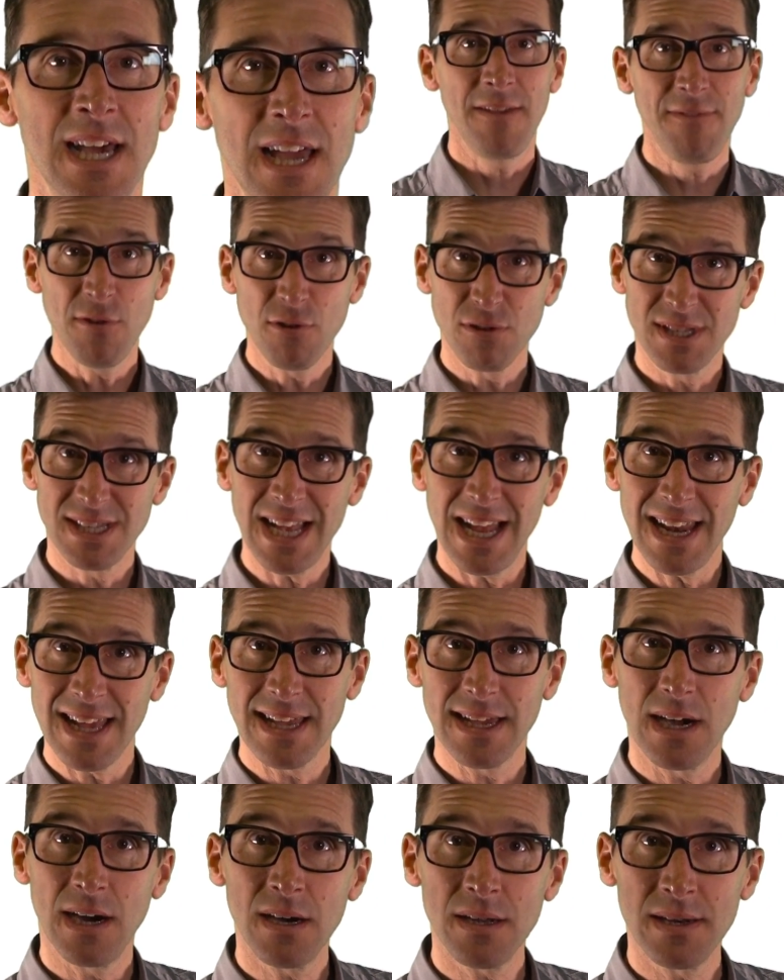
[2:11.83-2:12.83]
If you're selling
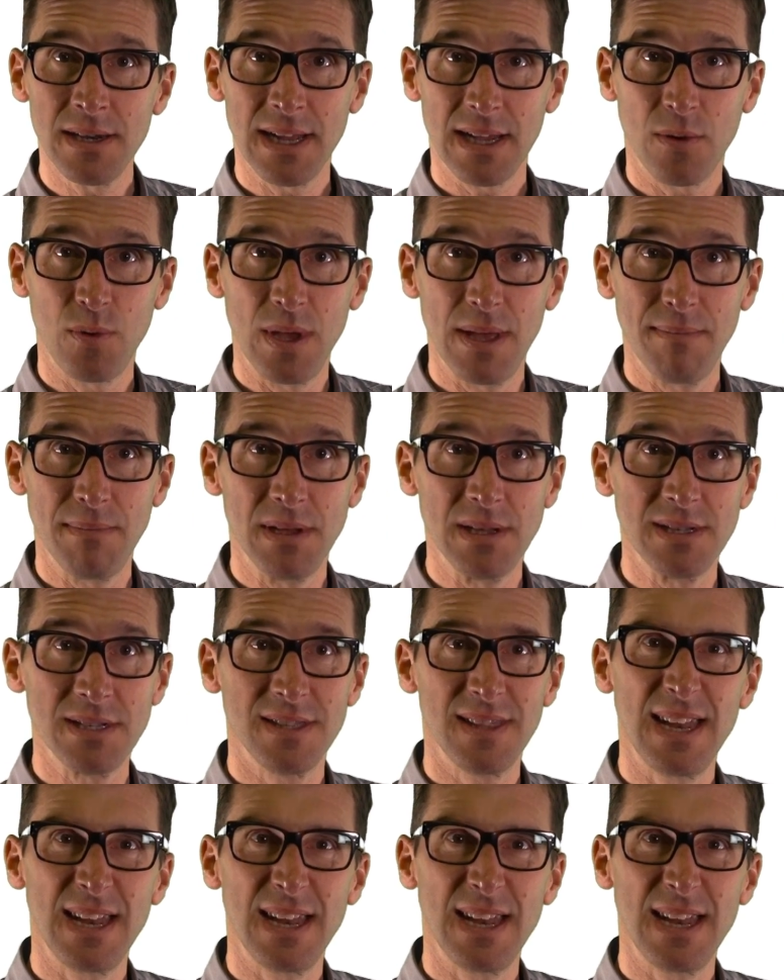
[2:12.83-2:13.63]
garden equipment,